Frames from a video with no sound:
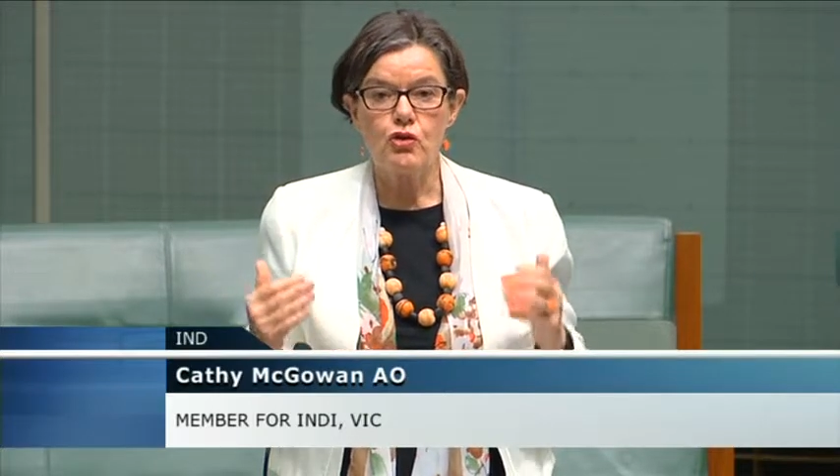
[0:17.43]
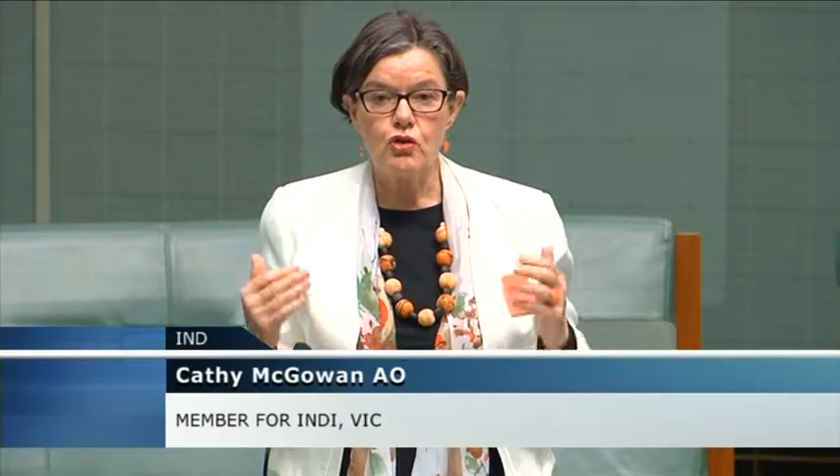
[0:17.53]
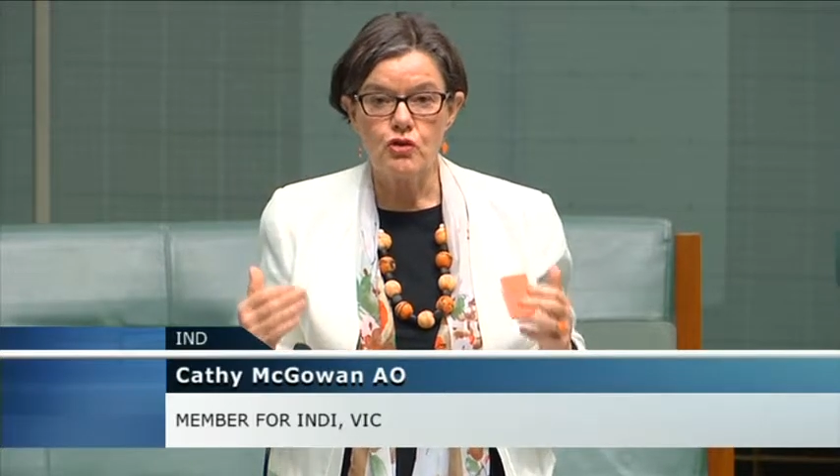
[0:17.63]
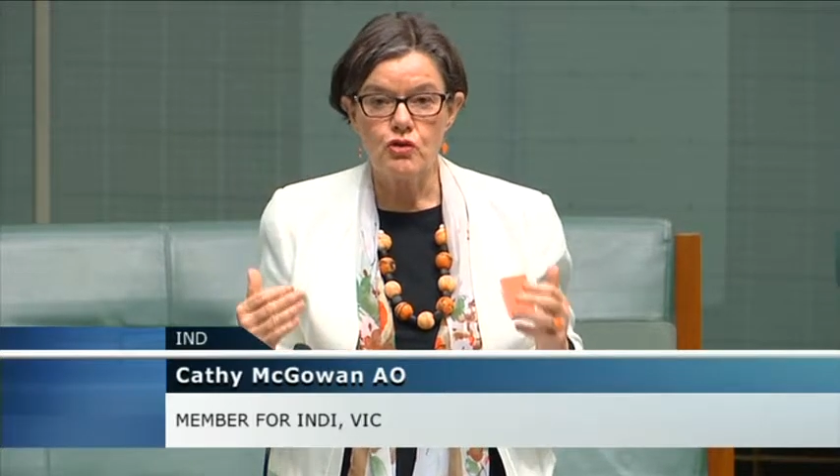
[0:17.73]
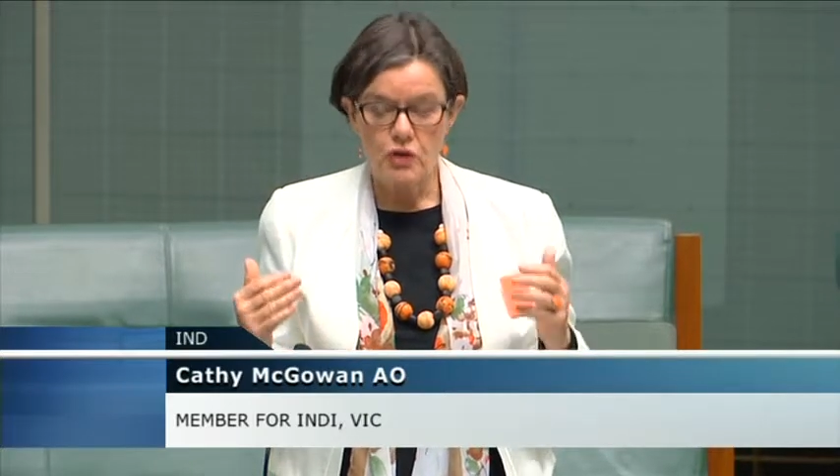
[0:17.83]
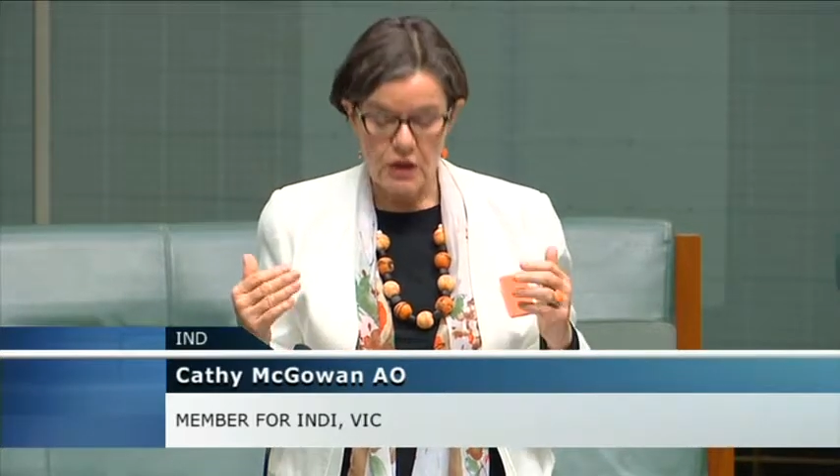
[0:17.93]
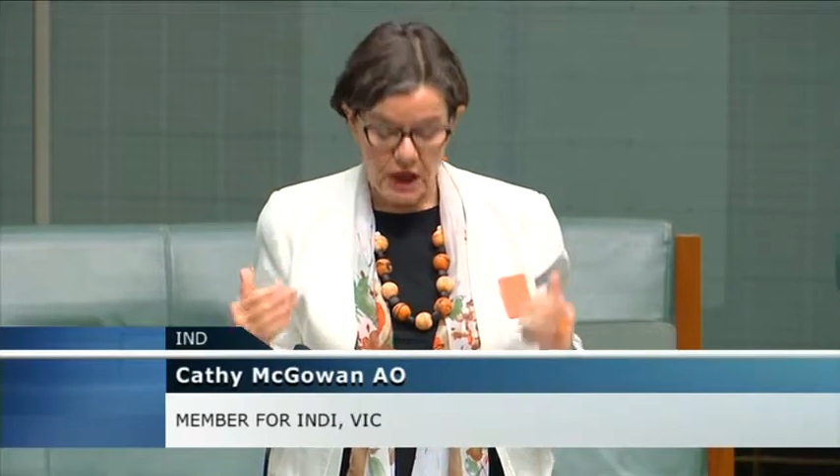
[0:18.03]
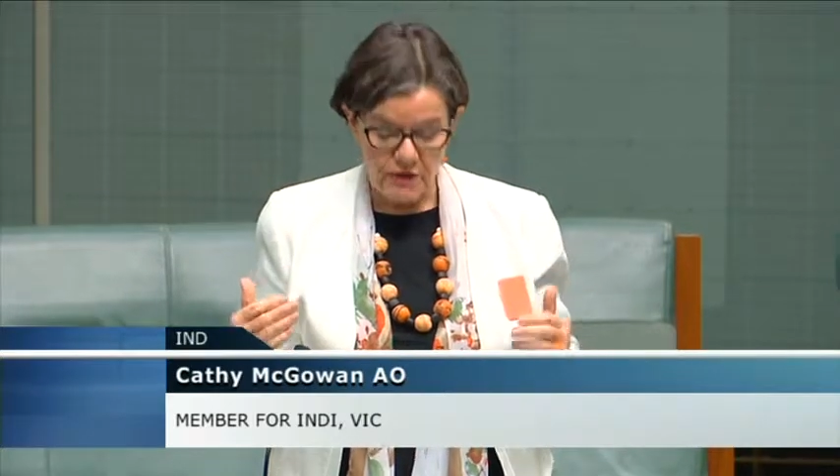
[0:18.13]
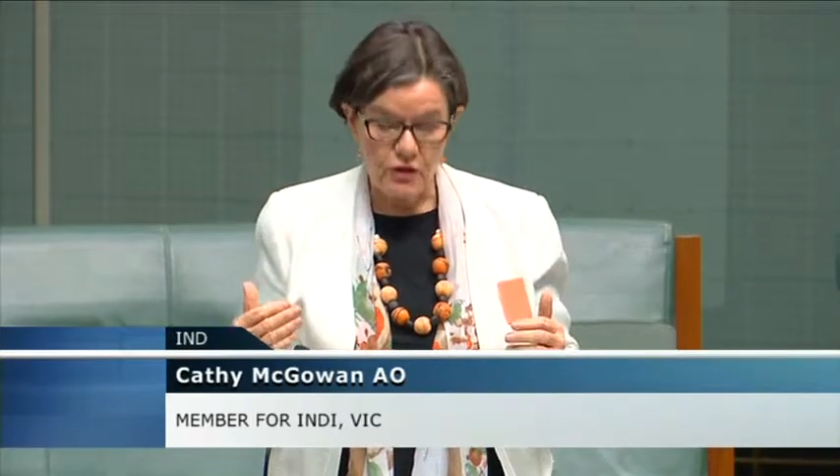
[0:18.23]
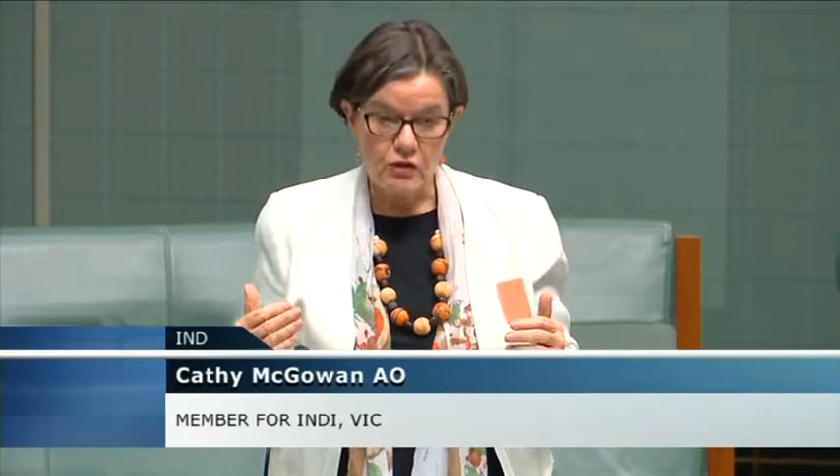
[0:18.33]
good
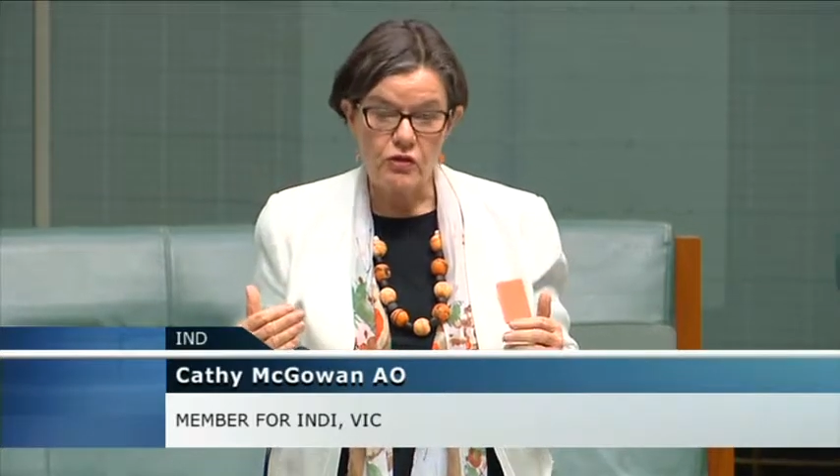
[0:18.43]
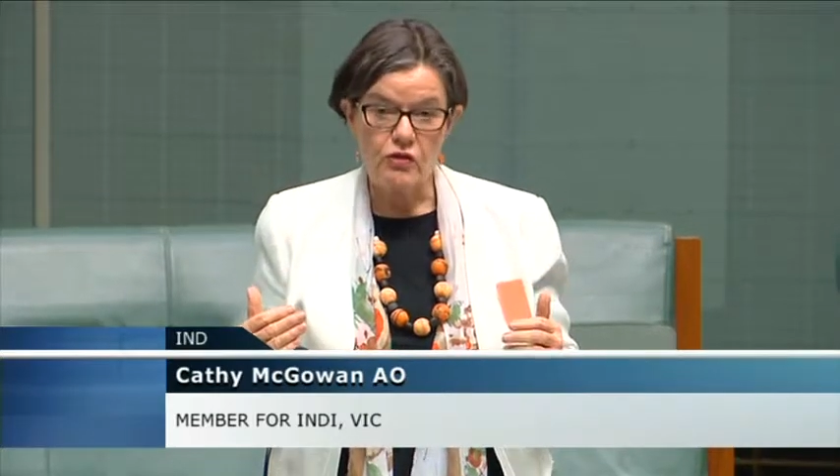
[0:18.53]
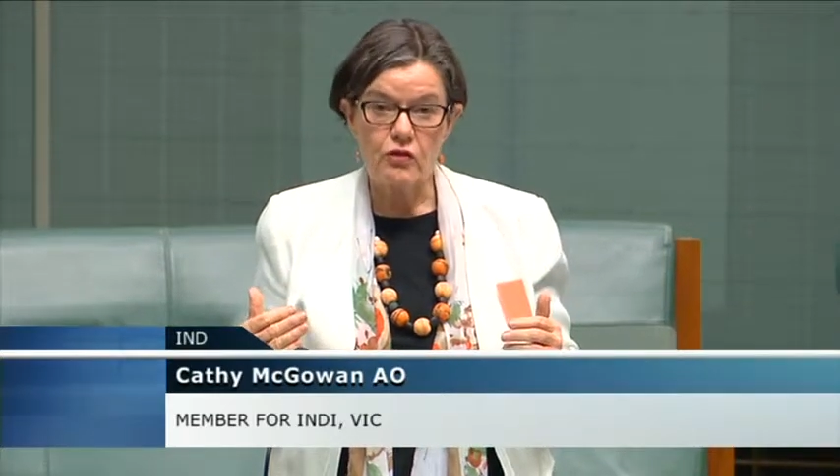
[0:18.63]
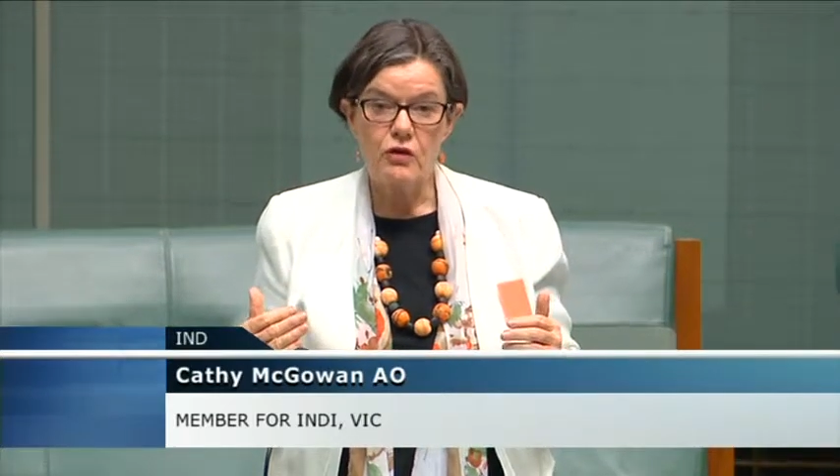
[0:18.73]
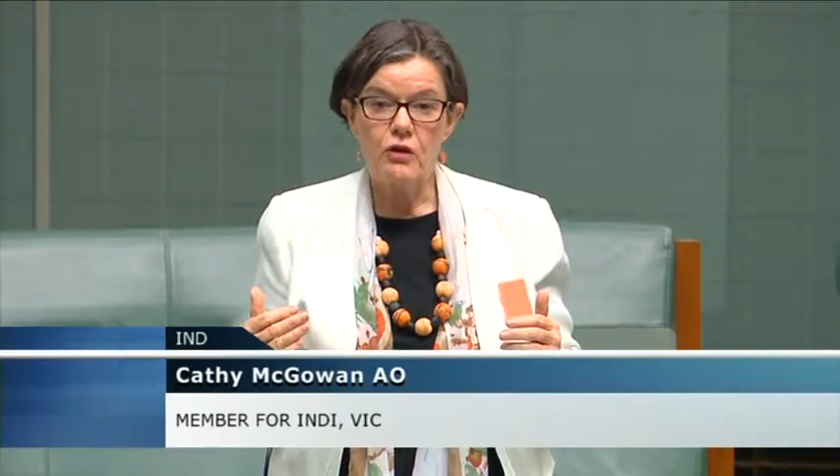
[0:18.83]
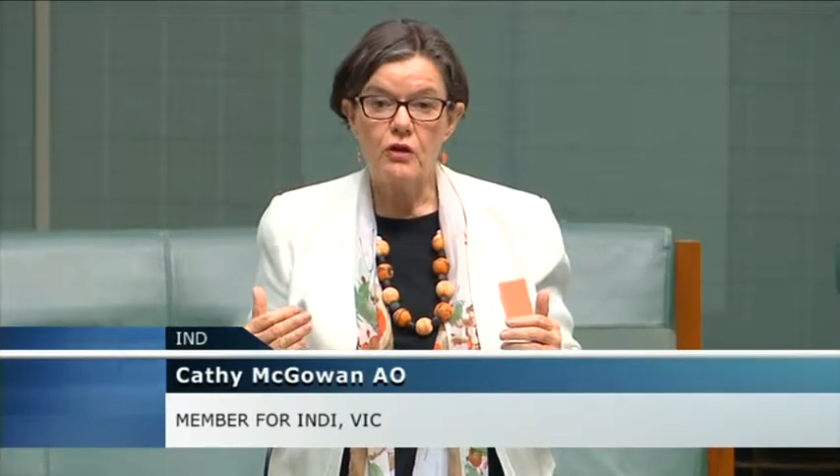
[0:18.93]
governance